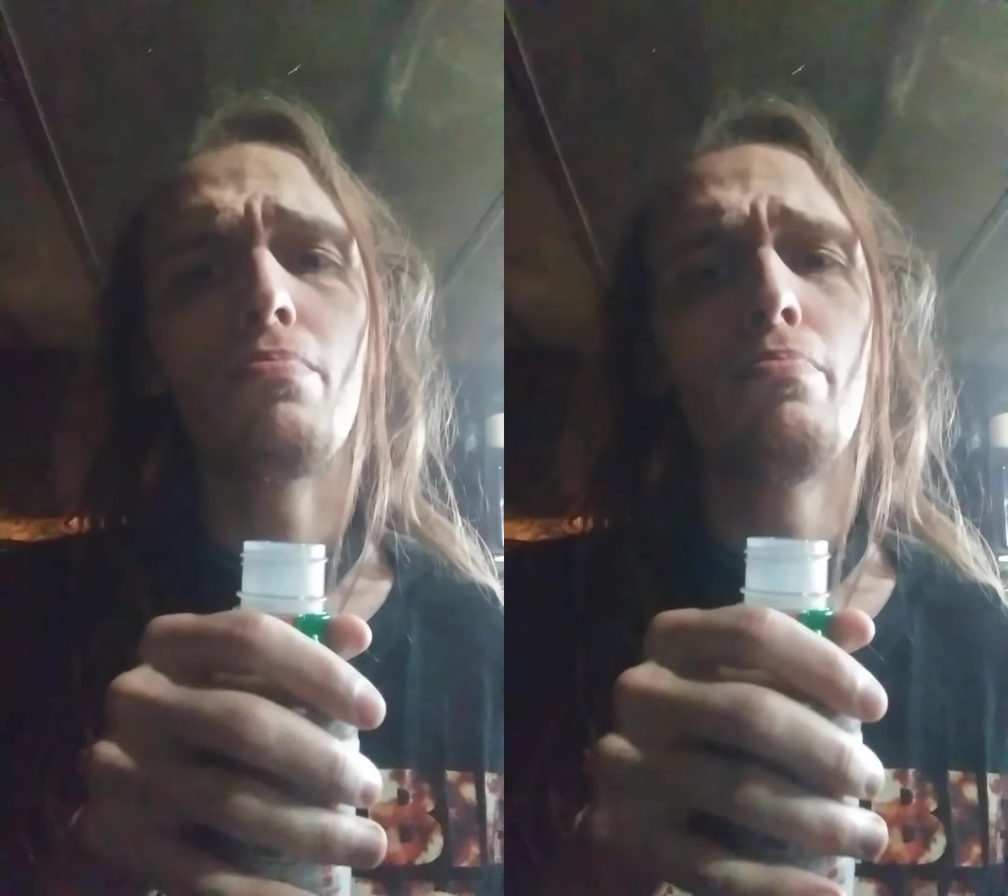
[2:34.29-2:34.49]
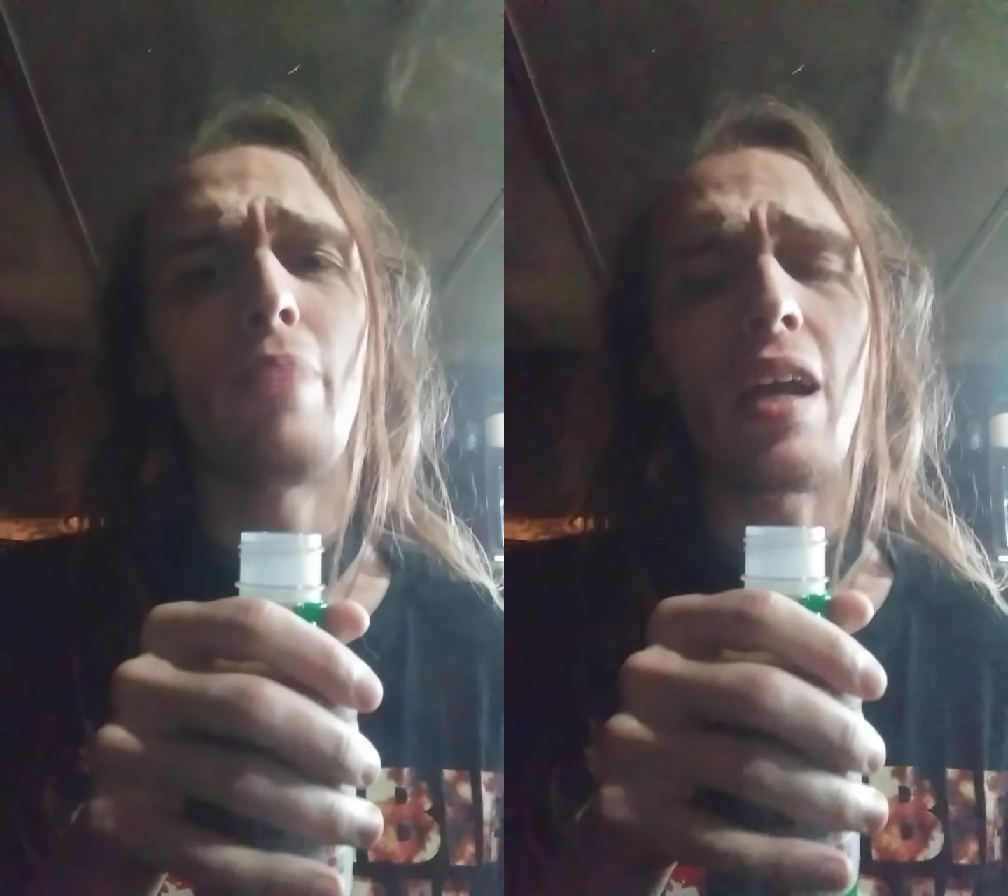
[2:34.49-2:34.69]

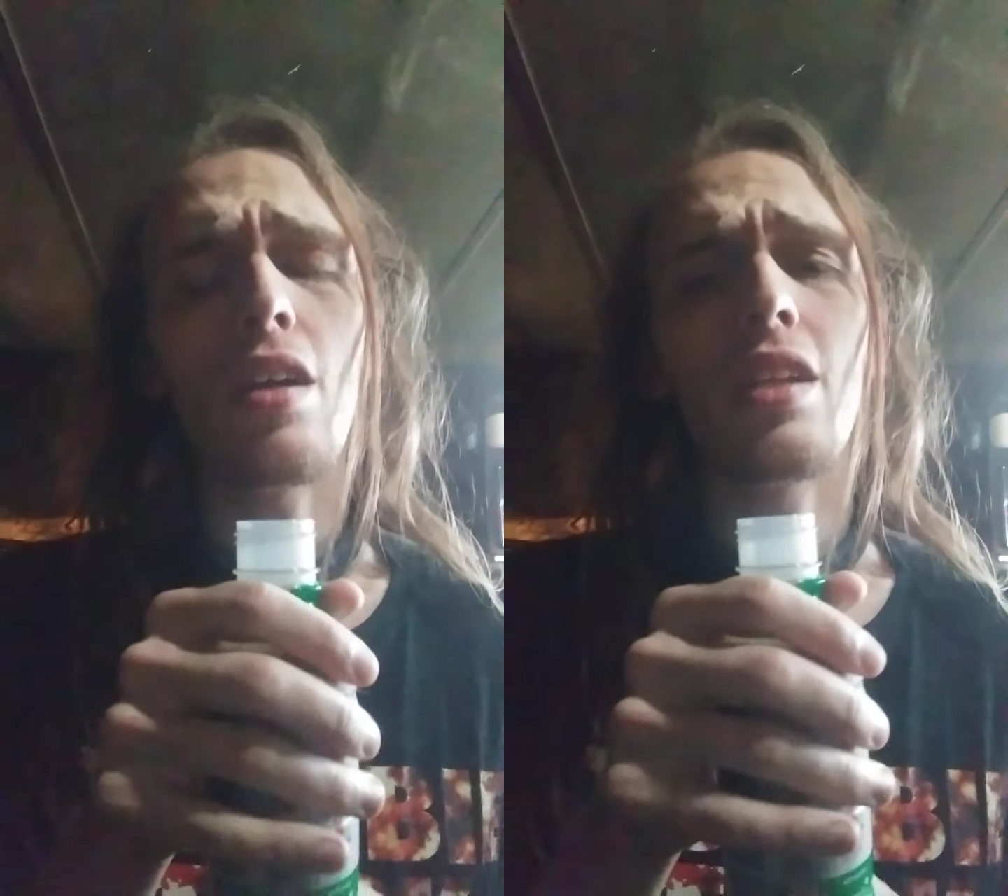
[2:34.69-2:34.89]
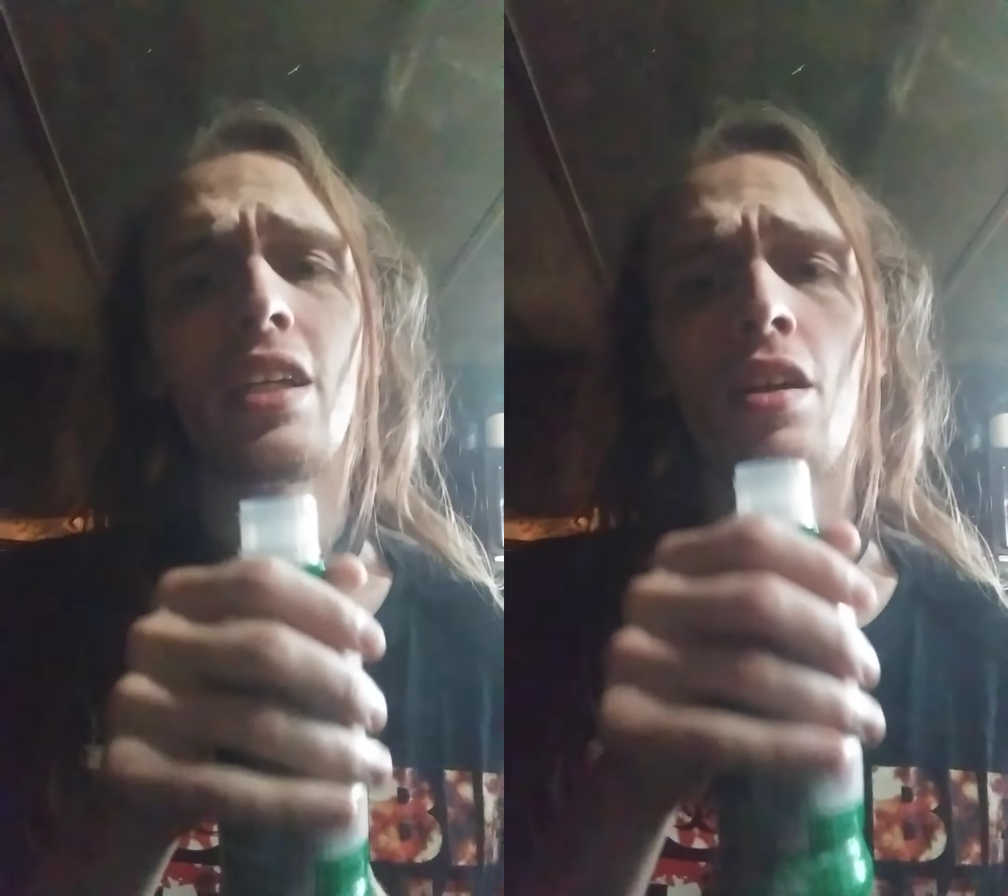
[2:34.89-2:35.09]

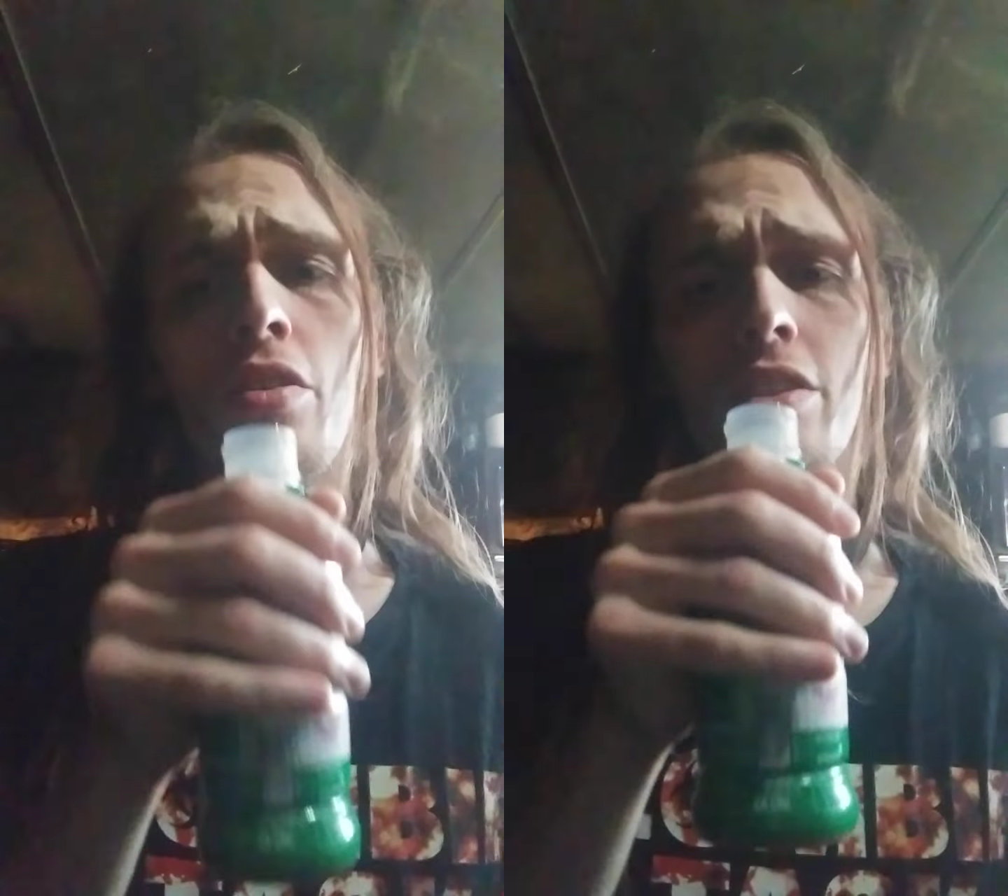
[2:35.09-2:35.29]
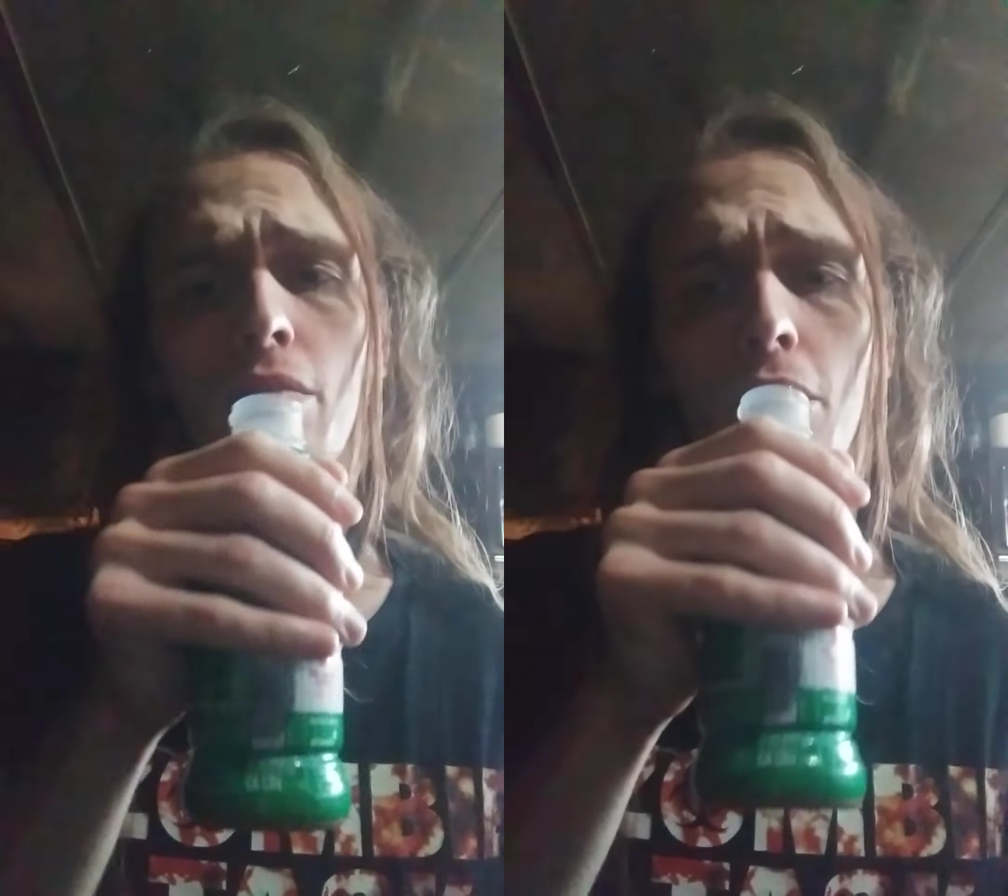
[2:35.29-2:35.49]
barely
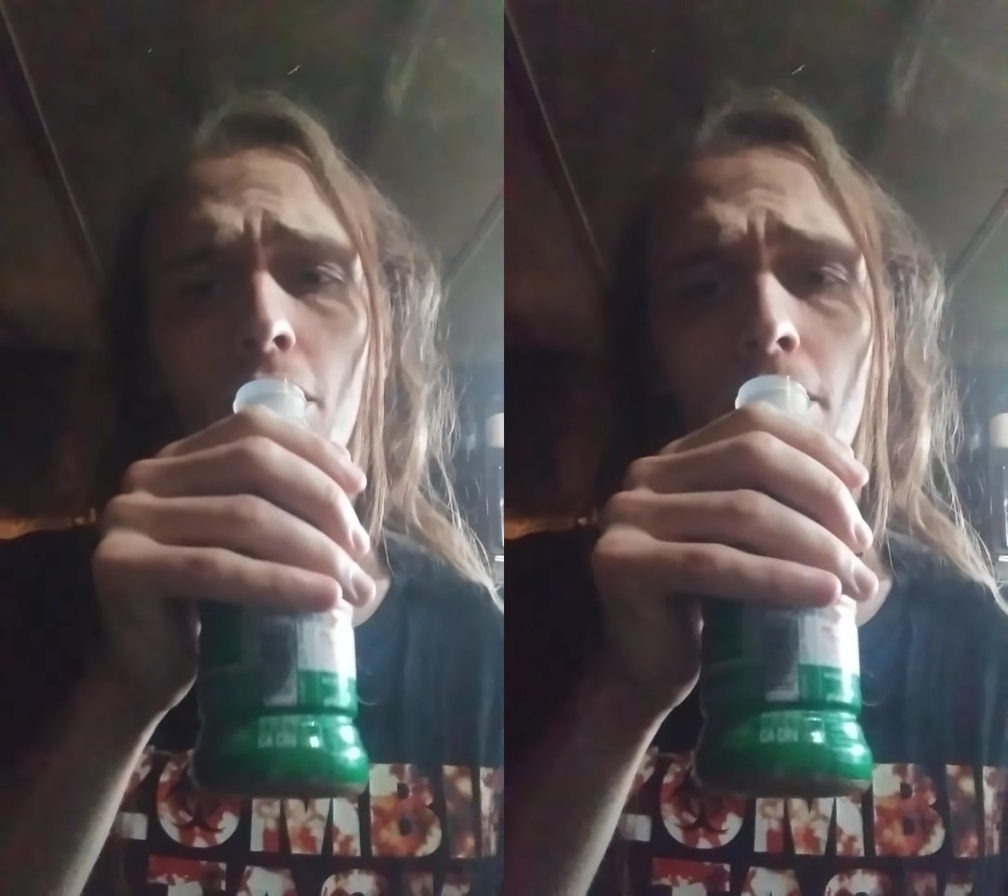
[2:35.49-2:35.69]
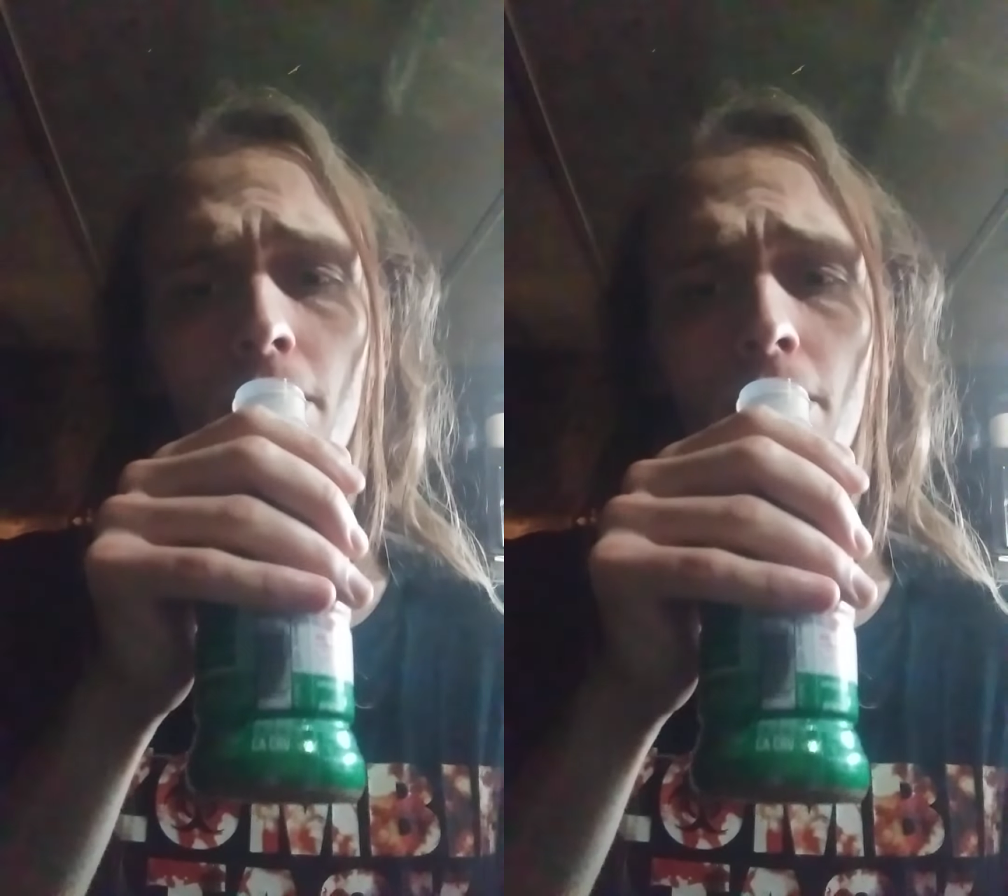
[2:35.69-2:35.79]
noticeable.